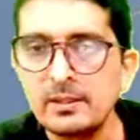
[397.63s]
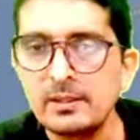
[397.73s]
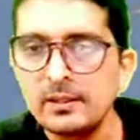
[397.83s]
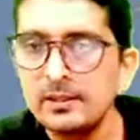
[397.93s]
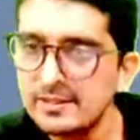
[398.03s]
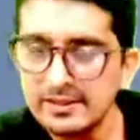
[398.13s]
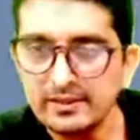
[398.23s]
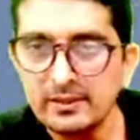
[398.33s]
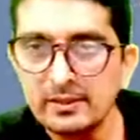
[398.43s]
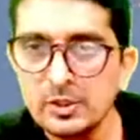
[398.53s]
inside the
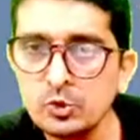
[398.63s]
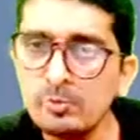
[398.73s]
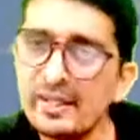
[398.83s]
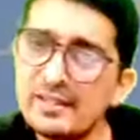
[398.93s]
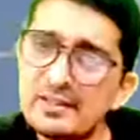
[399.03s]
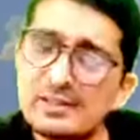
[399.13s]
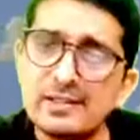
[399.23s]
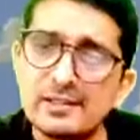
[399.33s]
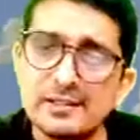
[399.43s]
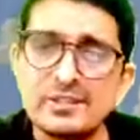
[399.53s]
classroom, and the
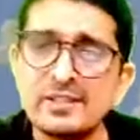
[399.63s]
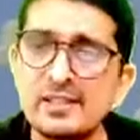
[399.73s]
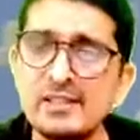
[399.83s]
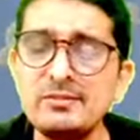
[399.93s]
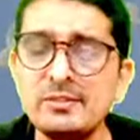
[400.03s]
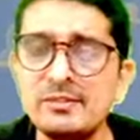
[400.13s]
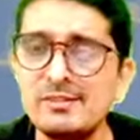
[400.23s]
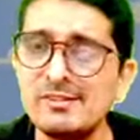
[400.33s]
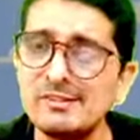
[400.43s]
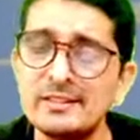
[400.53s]
learners have
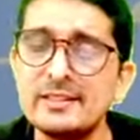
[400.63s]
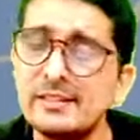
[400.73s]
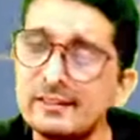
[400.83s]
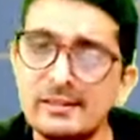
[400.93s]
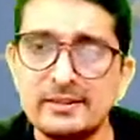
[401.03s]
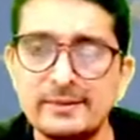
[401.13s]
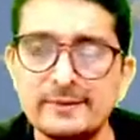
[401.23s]
already learned.